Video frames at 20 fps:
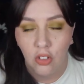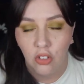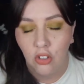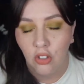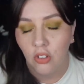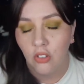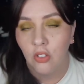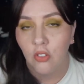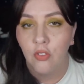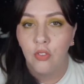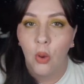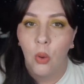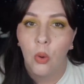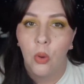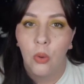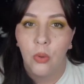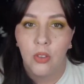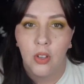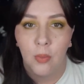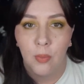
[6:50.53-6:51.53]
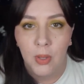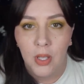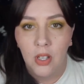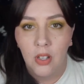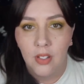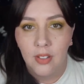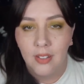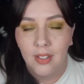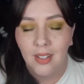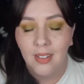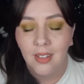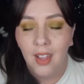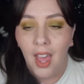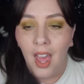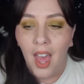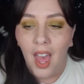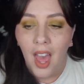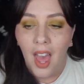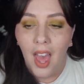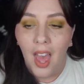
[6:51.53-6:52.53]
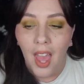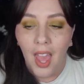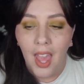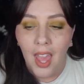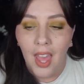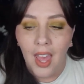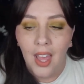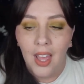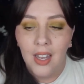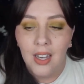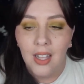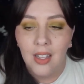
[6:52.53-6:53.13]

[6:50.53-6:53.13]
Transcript: She just did photos and appearances, and